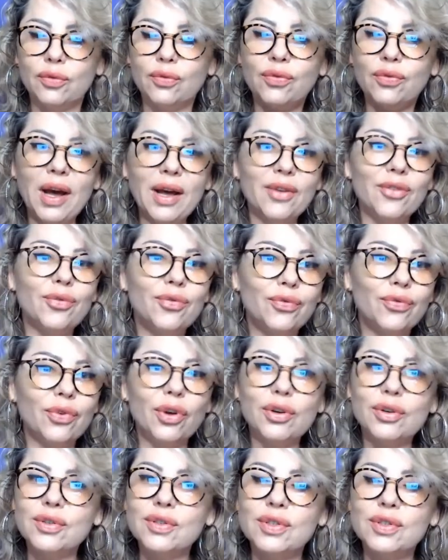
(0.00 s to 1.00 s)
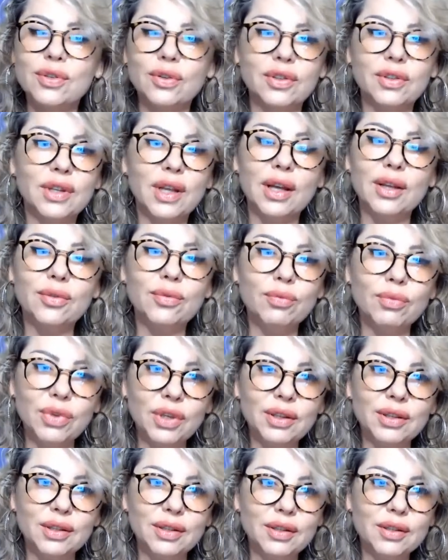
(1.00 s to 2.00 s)
5 first or 10
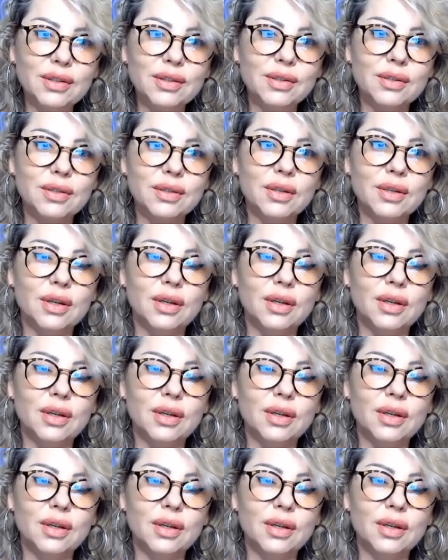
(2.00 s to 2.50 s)
minutes,